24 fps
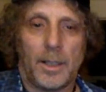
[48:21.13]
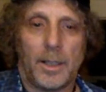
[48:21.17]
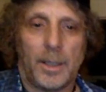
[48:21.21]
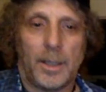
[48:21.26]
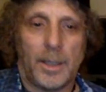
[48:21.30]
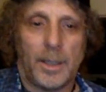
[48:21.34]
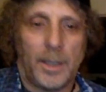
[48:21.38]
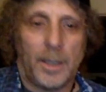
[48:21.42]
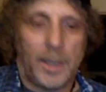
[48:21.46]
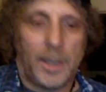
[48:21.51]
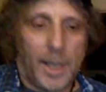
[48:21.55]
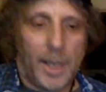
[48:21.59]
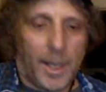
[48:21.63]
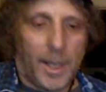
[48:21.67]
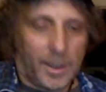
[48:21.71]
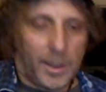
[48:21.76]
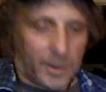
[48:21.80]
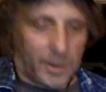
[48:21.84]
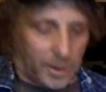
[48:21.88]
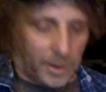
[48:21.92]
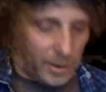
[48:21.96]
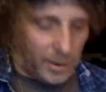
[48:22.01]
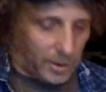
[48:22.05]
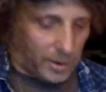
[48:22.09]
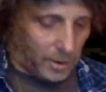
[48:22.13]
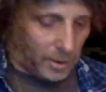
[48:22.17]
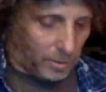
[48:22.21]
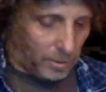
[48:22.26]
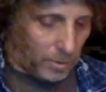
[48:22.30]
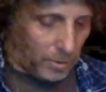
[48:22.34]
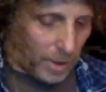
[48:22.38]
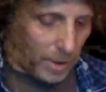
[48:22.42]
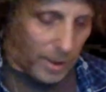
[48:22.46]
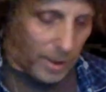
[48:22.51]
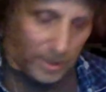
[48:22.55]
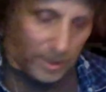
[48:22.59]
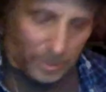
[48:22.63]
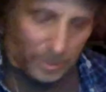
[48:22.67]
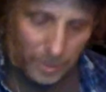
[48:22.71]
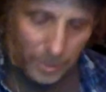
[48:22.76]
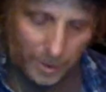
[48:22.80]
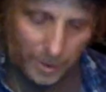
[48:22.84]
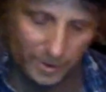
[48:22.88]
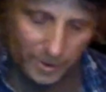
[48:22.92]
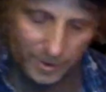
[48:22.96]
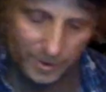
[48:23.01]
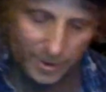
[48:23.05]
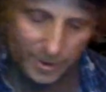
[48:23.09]
yes. What else am
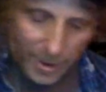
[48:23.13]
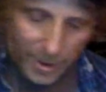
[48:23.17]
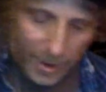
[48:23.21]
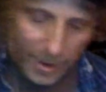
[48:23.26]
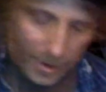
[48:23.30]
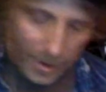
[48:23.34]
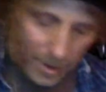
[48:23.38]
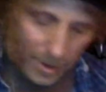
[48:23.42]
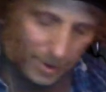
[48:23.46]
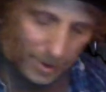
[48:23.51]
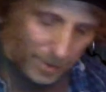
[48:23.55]
I going to say?